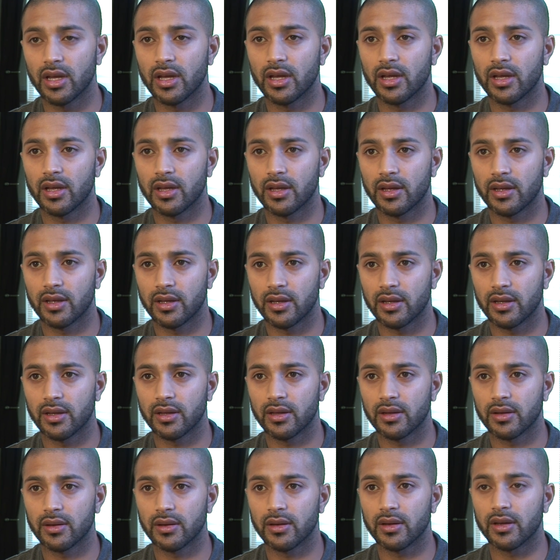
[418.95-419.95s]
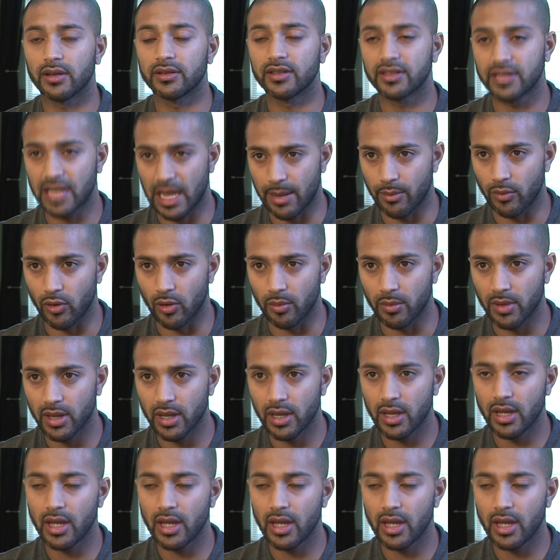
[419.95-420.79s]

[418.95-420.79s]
same room,